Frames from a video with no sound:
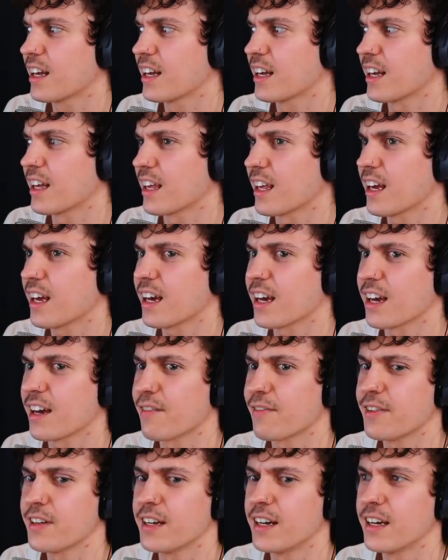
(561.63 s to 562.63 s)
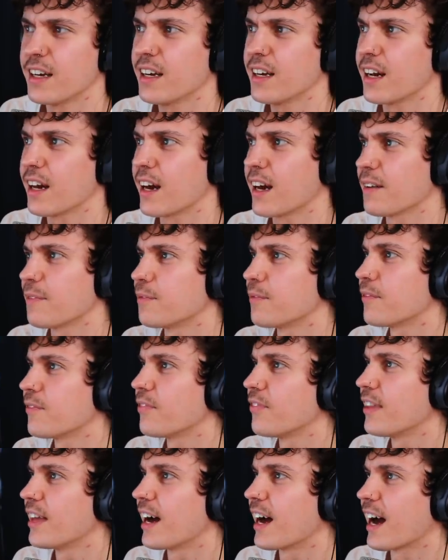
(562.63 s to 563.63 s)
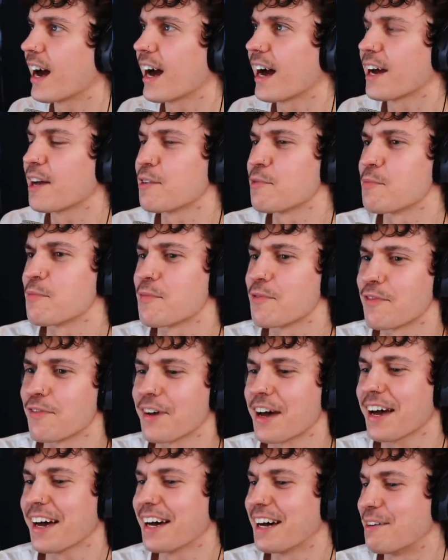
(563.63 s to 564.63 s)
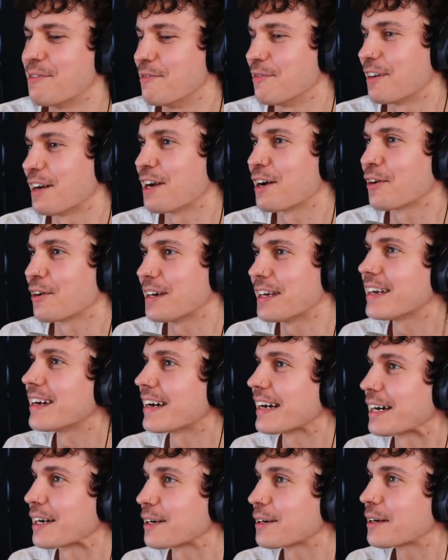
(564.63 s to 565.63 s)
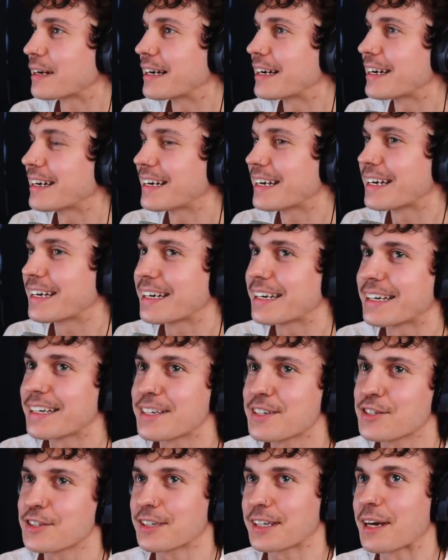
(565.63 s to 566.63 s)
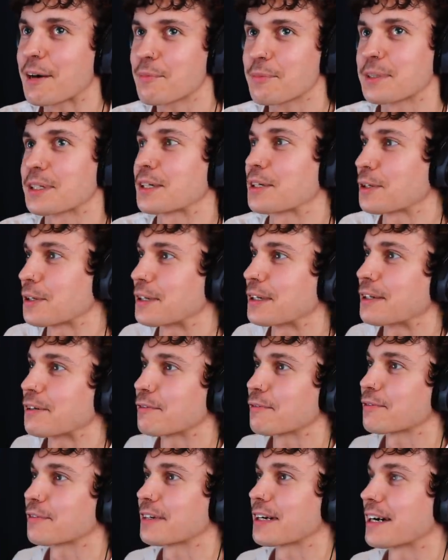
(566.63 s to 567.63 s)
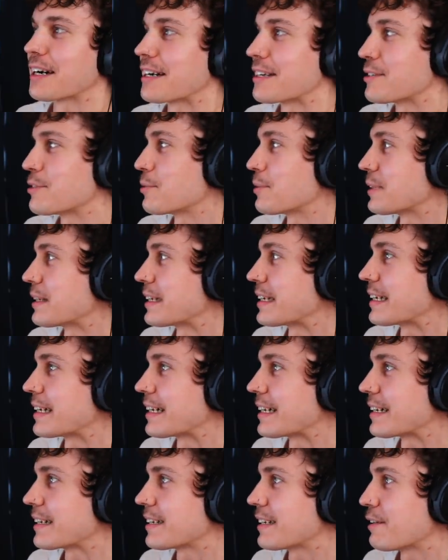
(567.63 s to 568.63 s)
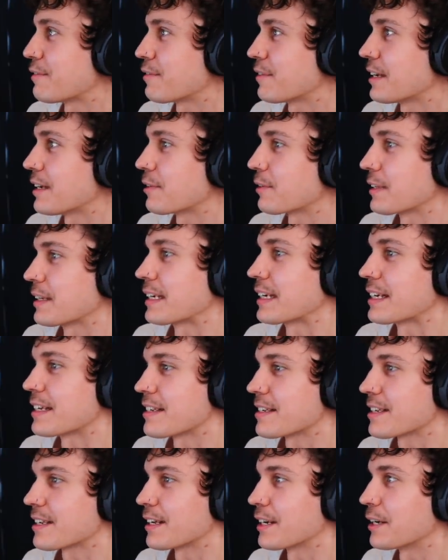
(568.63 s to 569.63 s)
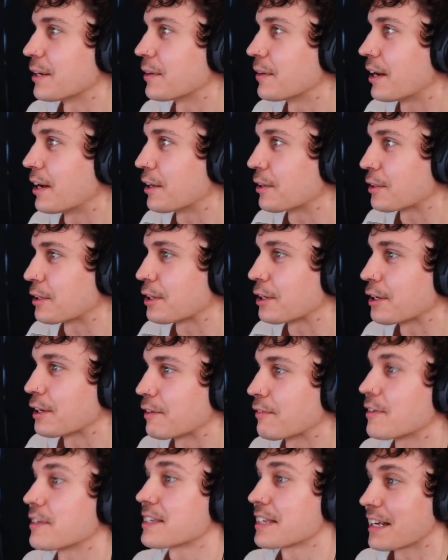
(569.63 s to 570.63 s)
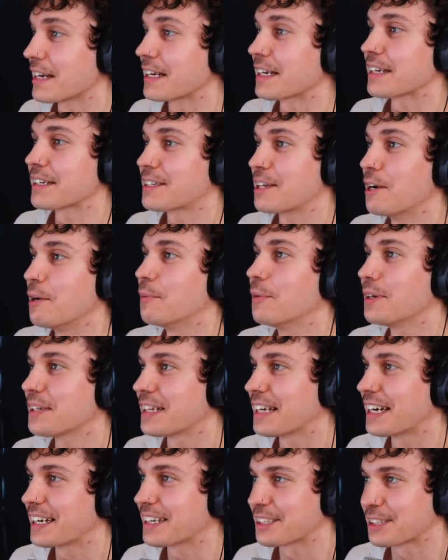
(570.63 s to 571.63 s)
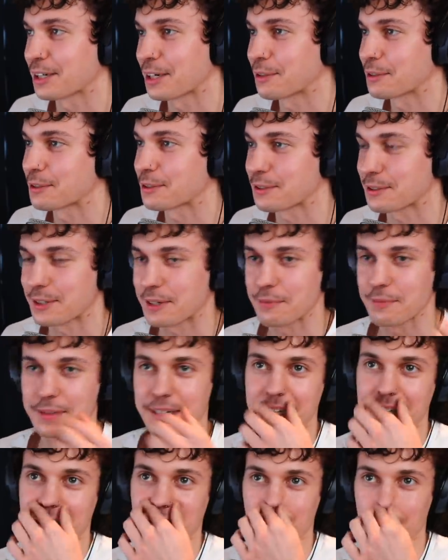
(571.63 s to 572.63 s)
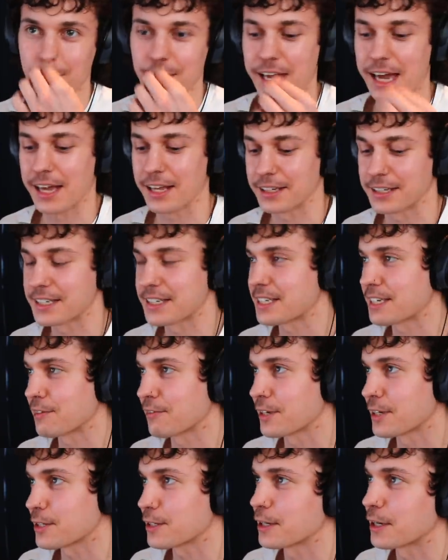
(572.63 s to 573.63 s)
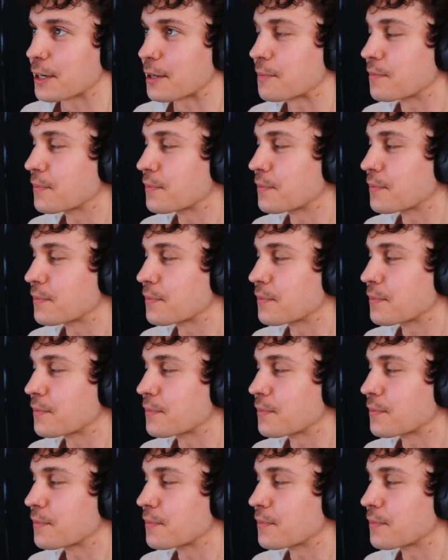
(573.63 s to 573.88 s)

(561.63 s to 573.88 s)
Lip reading: Yeah, if he did, I'm very skeptical of God's really, if he really is, you know, all good, if he's sending someone like Donald Trump, a reality TV star.